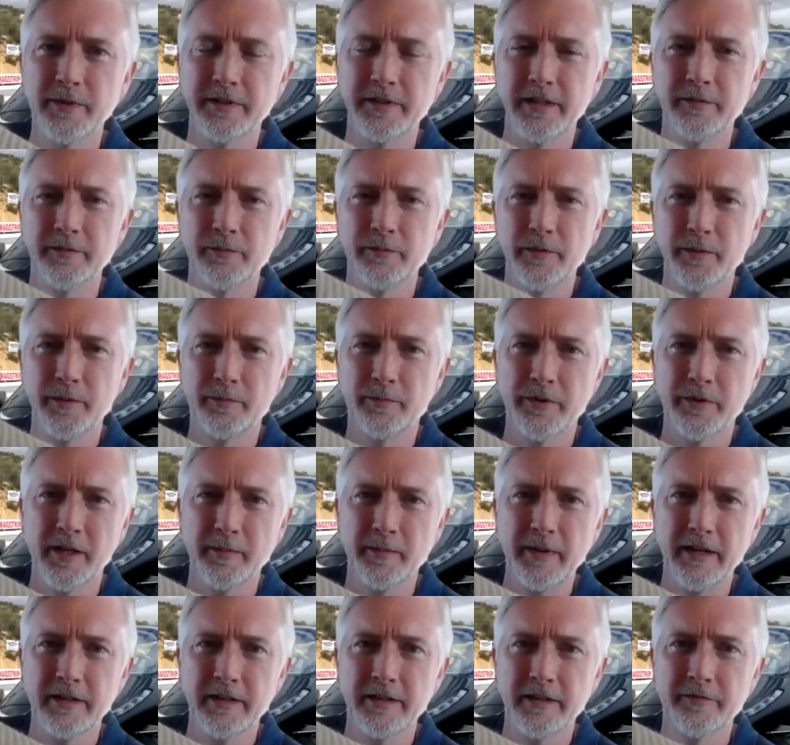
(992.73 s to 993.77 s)
and then we bring
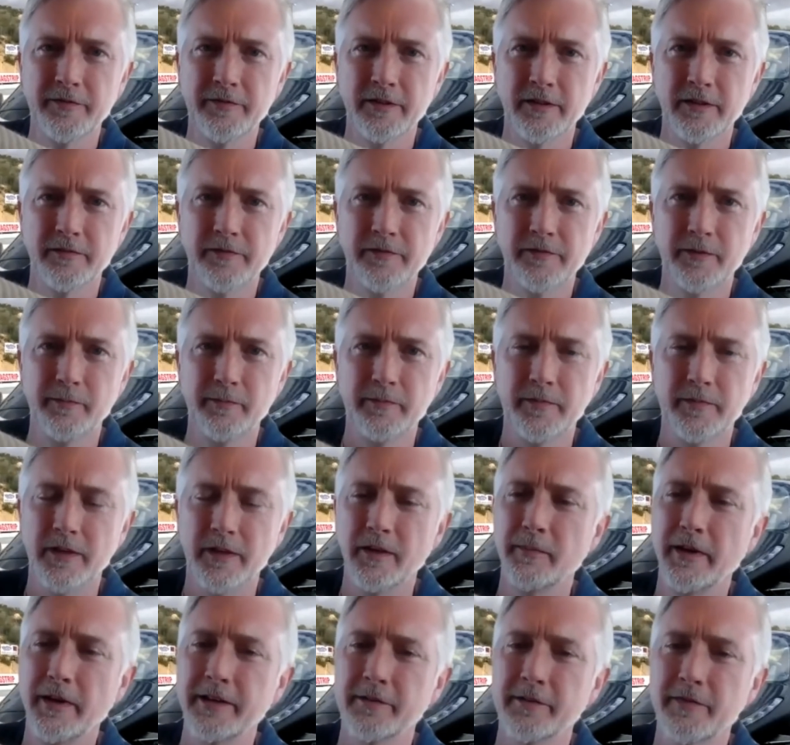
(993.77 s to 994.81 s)
it back here for
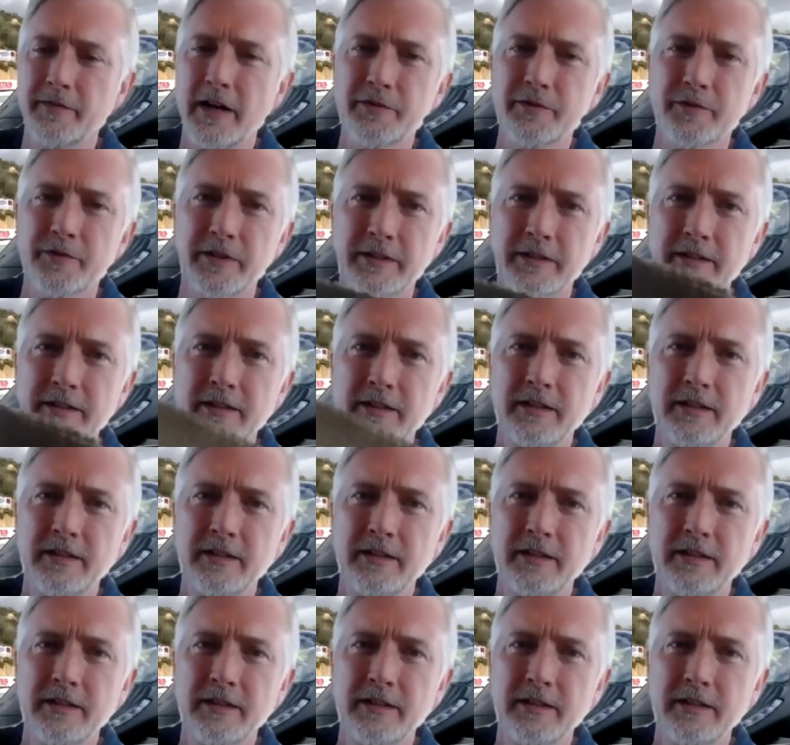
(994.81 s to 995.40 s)
manufacturing.